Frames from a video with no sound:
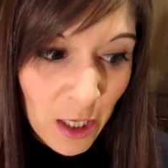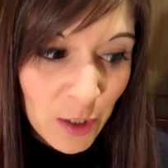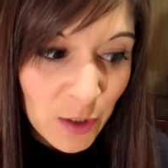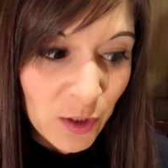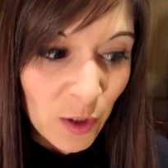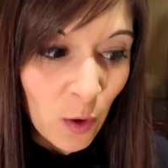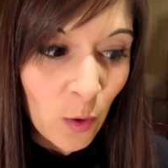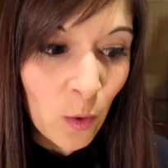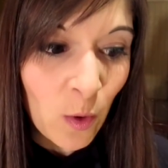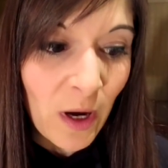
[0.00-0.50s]

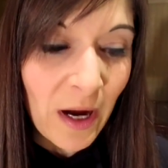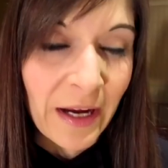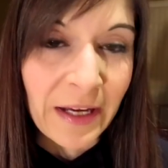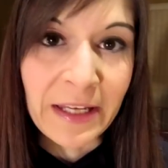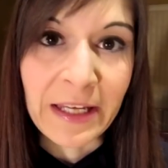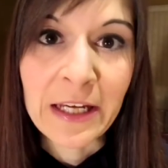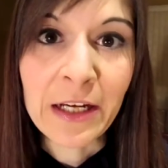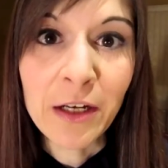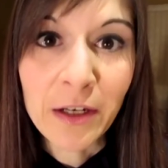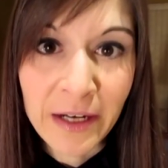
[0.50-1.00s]
So a
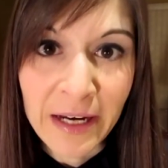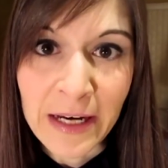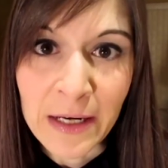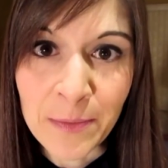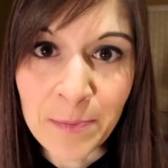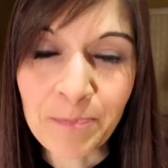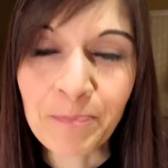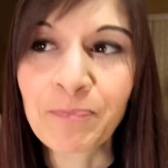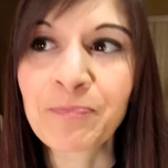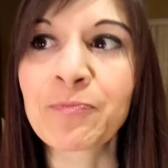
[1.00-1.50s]
year
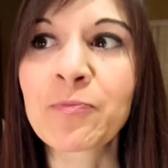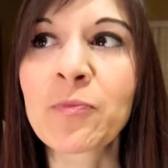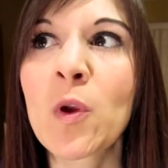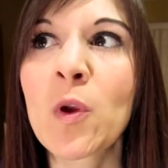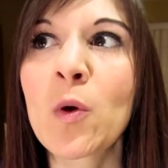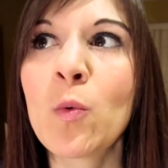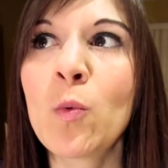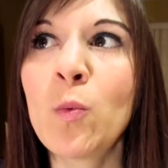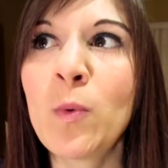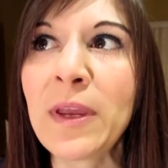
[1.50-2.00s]
in,
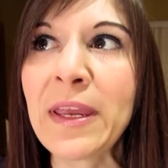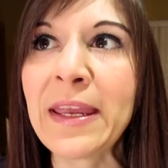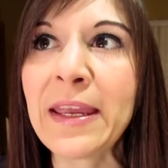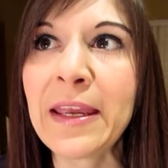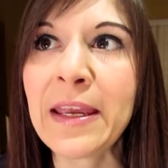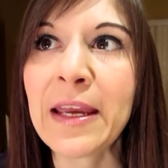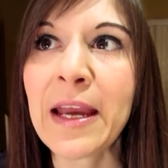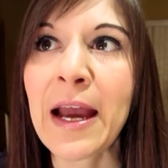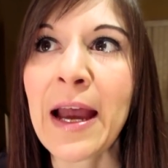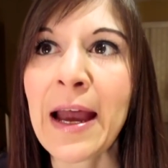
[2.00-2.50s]

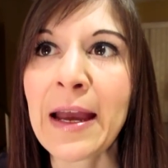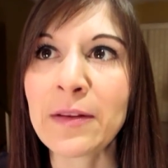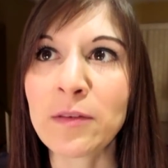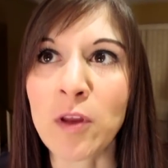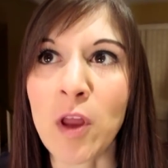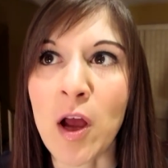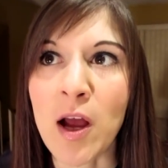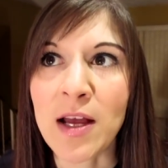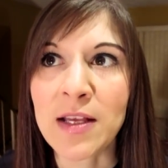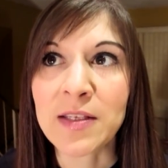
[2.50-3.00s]
we had
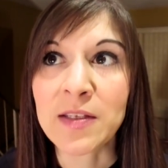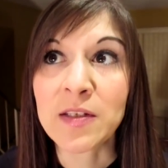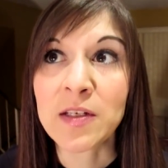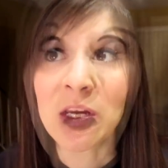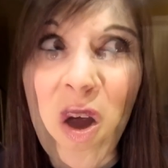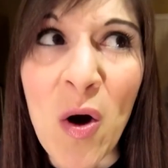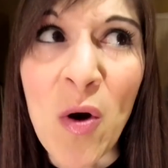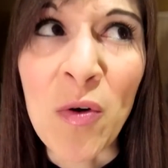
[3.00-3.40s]
lost